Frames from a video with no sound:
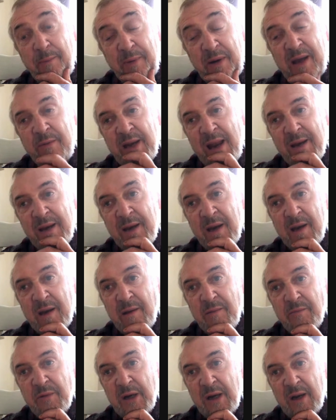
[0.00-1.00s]
played with Alan,
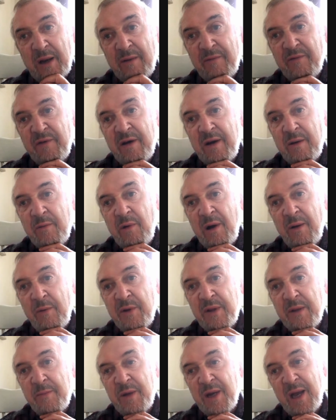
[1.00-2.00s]
and I got on very
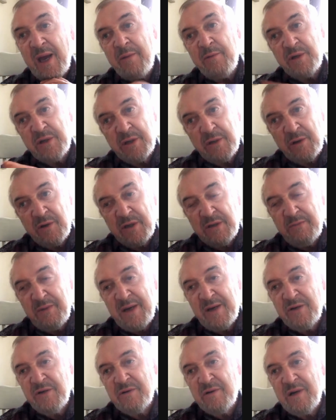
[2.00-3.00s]
well with him, and I was, of
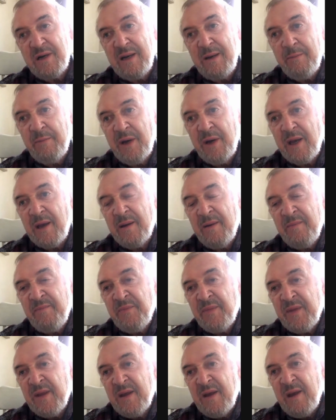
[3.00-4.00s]
course, manager of Limerick,
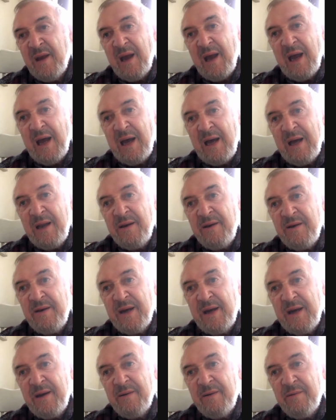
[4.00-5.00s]

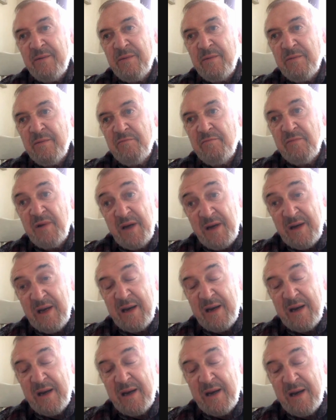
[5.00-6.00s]
and we
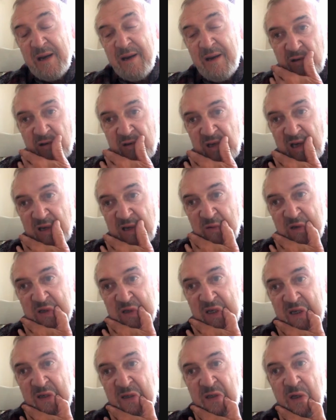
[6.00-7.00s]
had a very
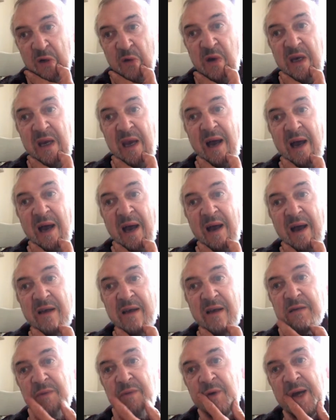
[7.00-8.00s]
successful season. So he
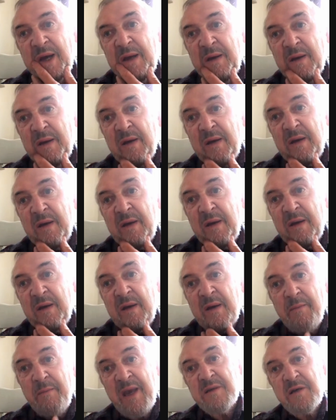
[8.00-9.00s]
asked me, would I
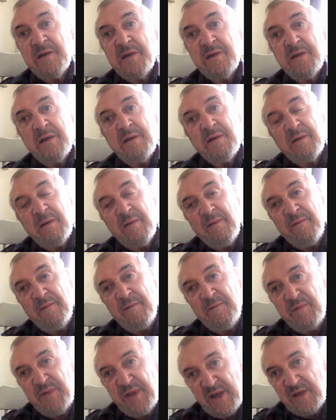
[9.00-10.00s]
be his assistant
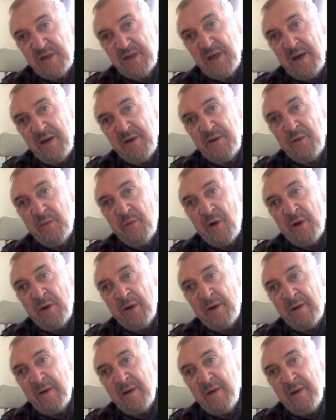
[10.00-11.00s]
this side of
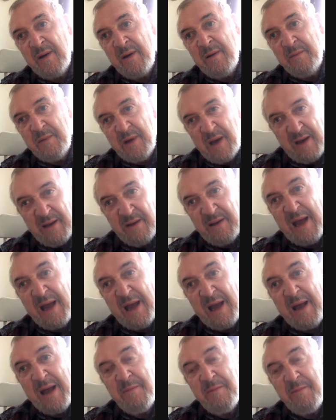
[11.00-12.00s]
the water?
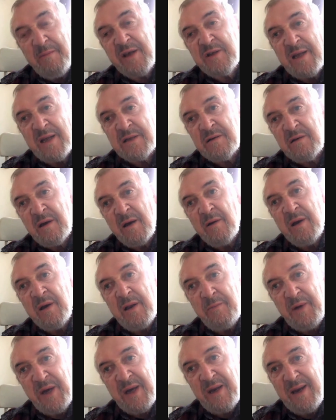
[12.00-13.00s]
And that makes sense.
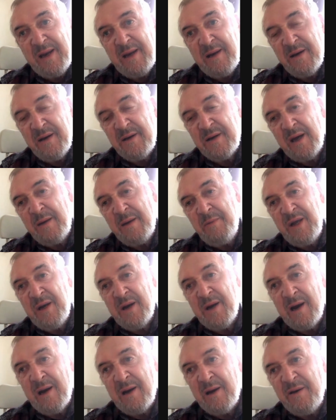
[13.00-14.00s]
You know, he'd be in England,
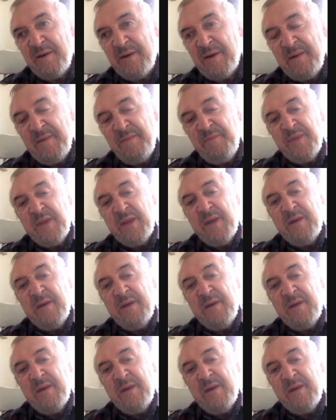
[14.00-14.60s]
I'd be in Ireland.